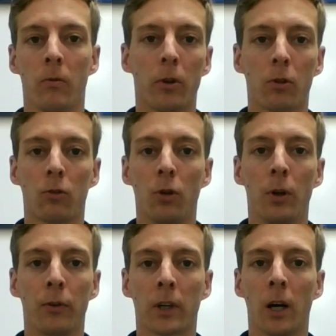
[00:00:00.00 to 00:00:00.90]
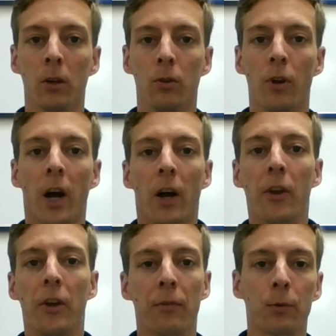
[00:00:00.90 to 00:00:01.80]
They're just two different colors.
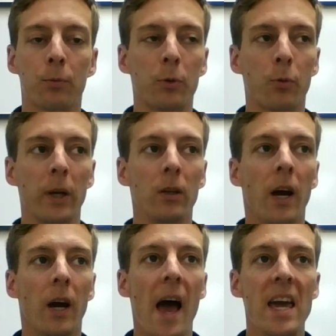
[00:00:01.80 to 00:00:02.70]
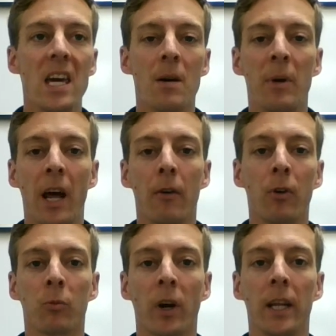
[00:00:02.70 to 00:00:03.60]
The difference between AM and
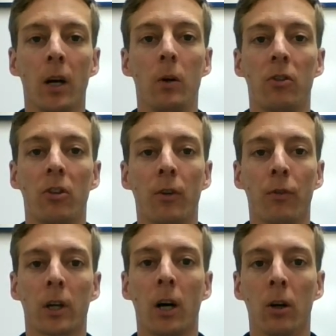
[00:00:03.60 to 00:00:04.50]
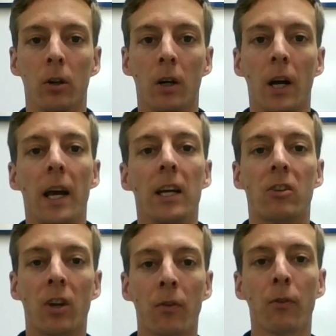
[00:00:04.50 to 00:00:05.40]
FM radio is a different color.
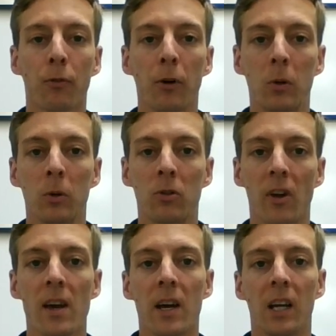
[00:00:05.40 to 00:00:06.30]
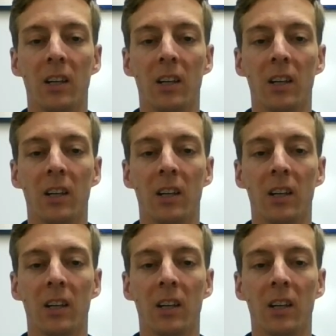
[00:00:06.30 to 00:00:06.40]
It's a different frequency.